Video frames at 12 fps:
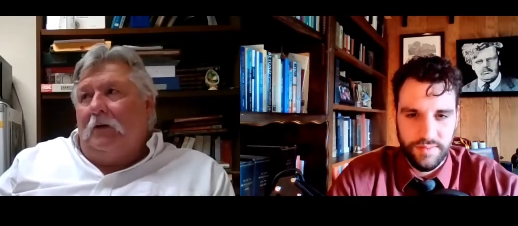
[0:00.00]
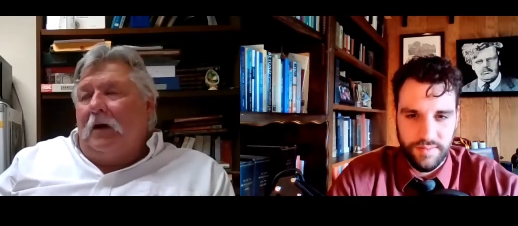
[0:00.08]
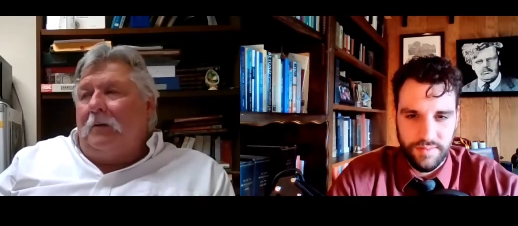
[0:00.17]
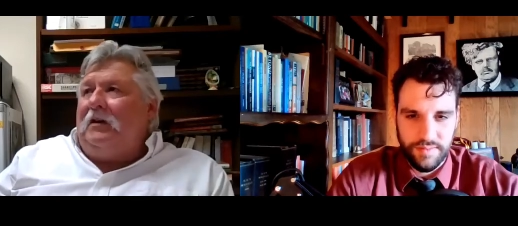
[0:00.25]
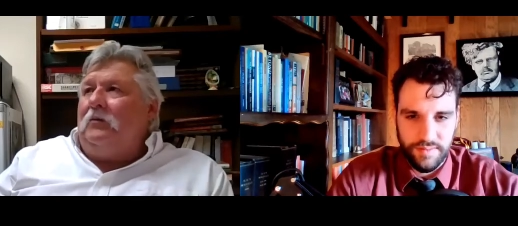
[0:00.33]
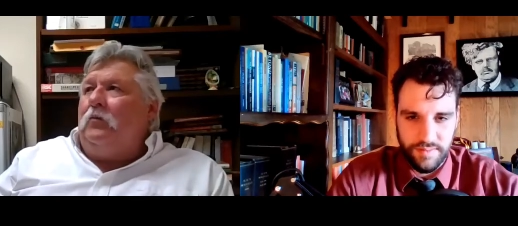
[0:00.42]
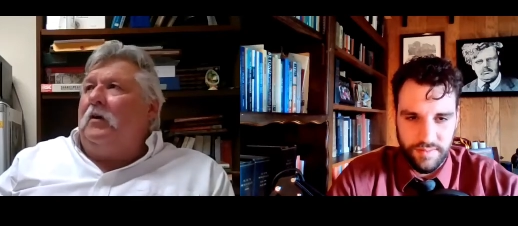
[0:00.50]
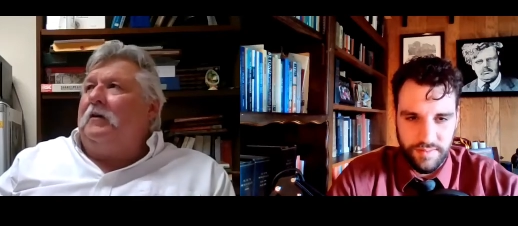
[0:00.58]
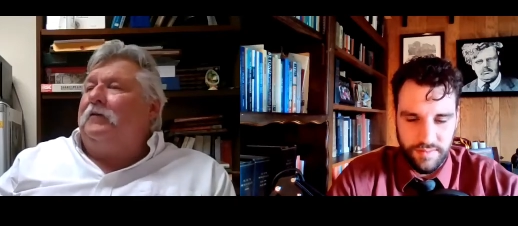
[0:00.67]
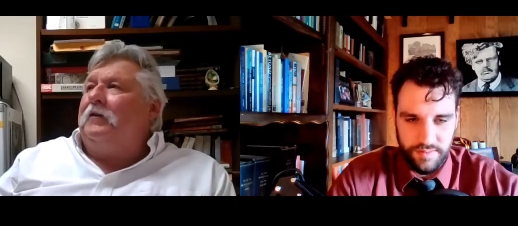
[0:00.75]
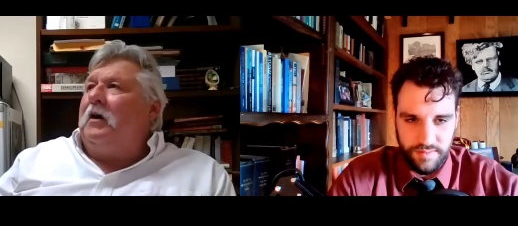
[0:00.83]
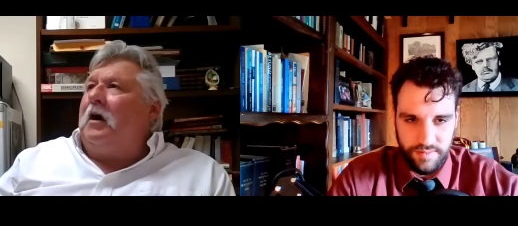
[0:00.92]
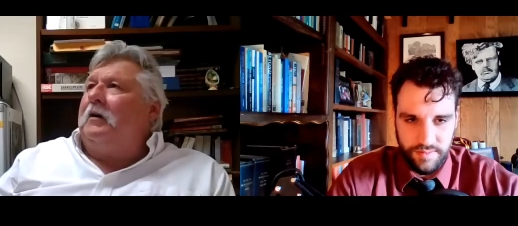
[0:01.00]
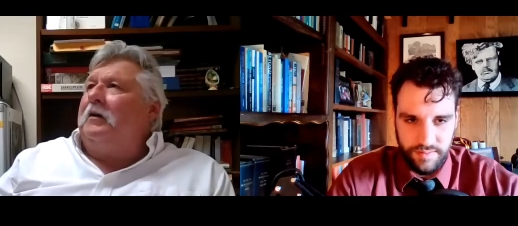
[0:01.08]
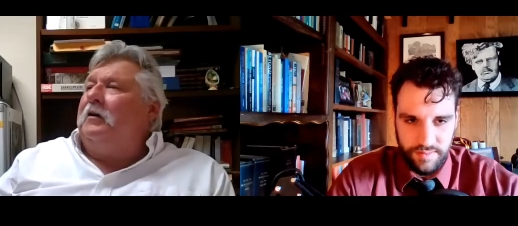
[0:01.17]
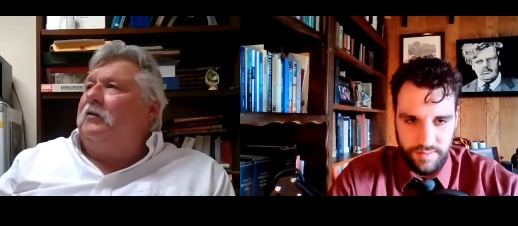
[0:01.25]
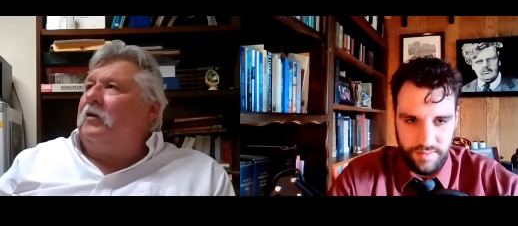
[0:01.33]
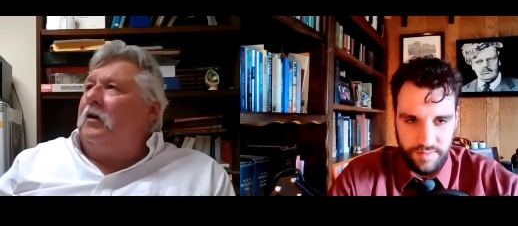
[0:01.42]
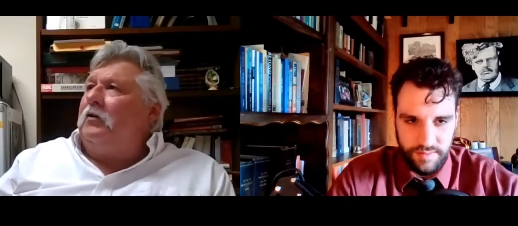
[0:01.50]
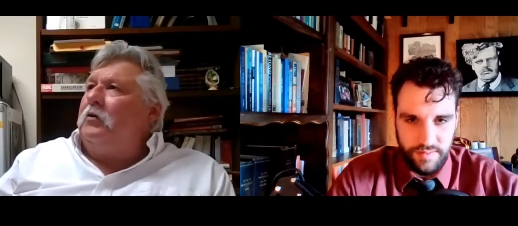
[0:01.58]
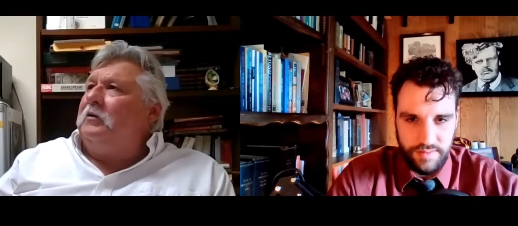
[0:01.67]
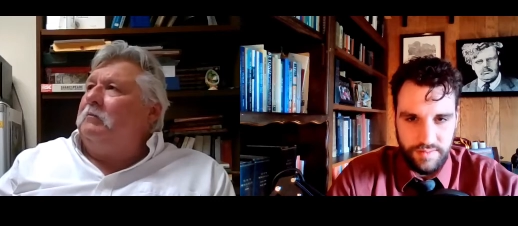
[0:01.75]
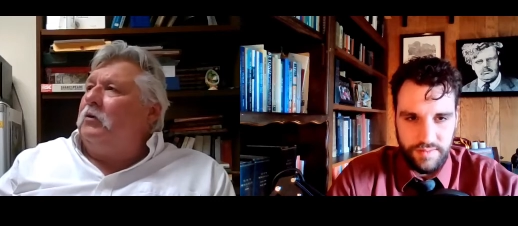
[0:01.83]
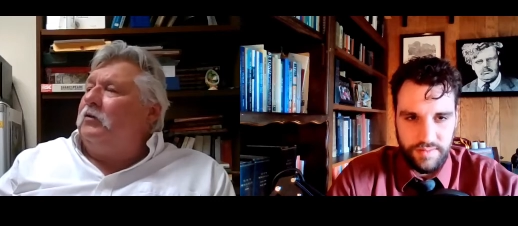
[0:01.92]
Speaker 1: I mean, what if God, in His
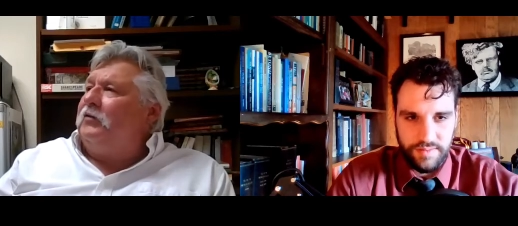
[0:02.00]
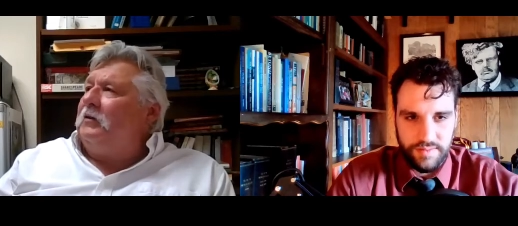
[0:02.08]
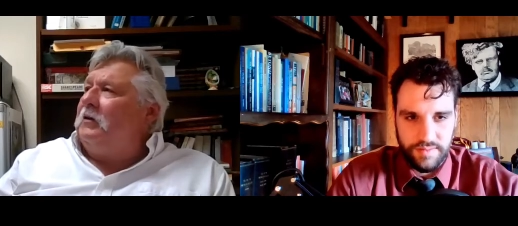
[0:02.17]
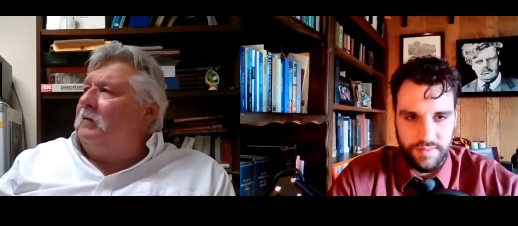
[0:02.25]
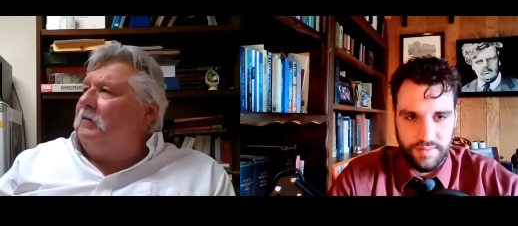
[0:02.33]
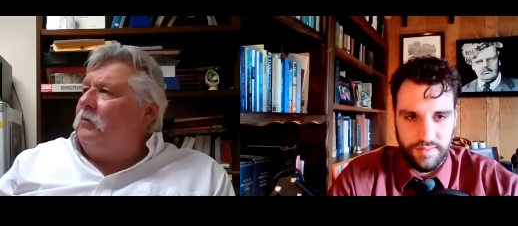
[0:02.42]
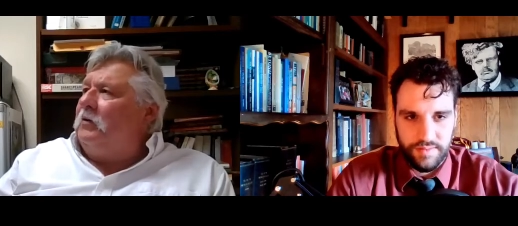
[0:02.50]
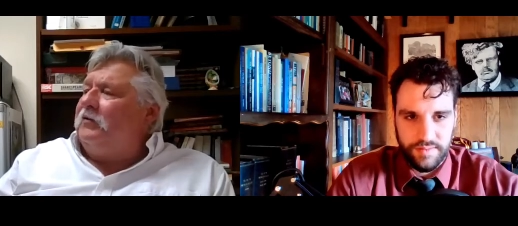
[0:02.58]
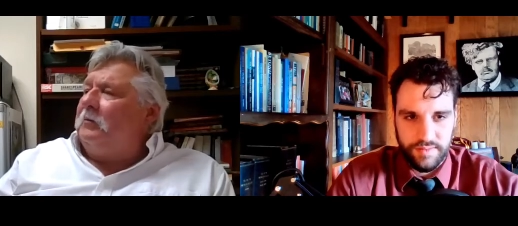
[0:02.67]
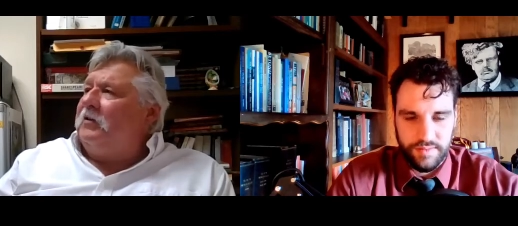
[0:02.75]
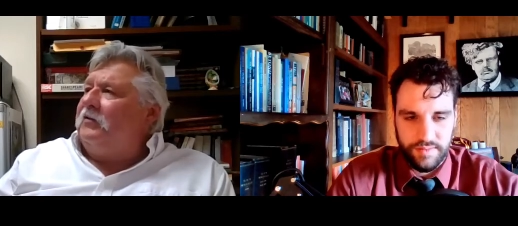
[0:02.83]
all-knowing mercy, love, and wisdom,